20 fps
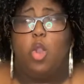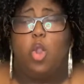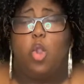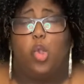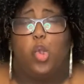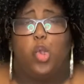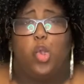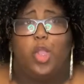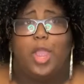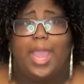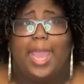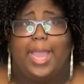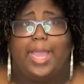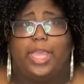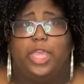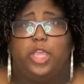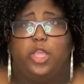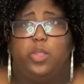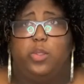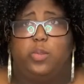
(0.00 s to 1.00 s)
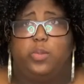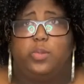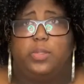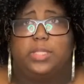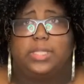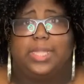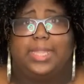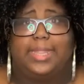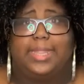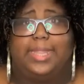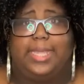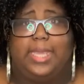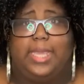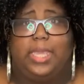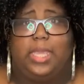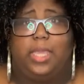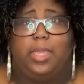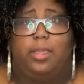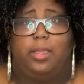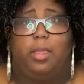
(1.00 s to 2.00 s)
or I use
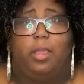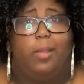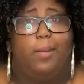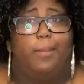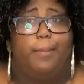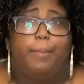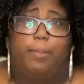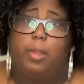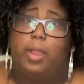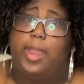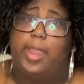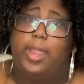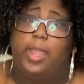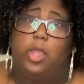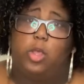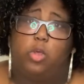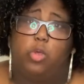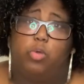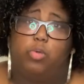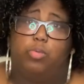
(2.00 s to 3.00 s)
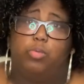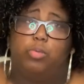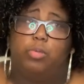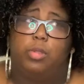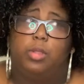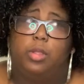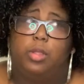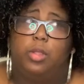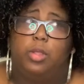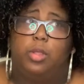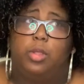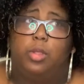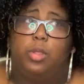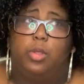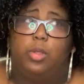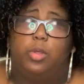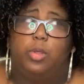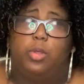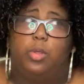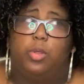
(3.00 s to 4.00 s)
the brown,
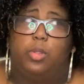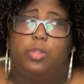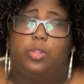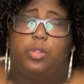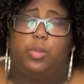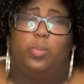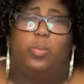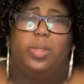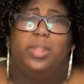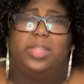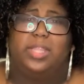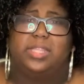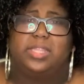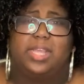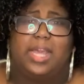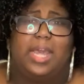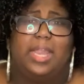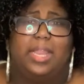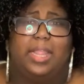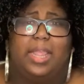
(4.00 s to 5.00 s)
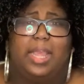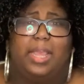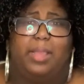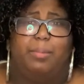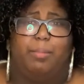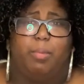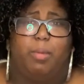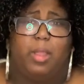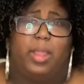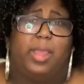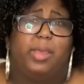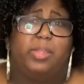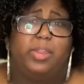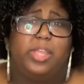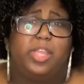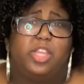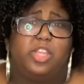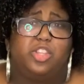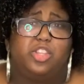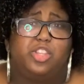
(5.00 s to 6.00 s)
the one that's kind of like
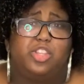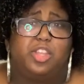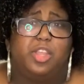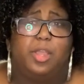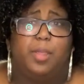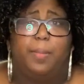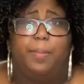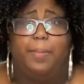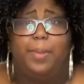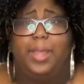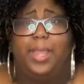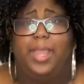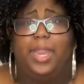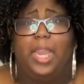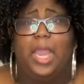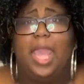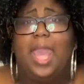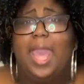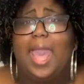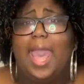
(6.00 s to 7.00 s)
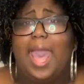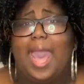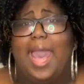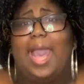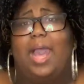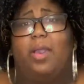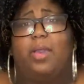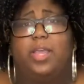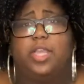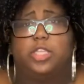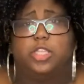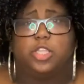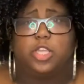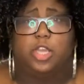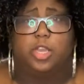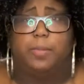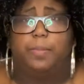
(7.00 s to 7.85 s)
brownish. But I'll insert a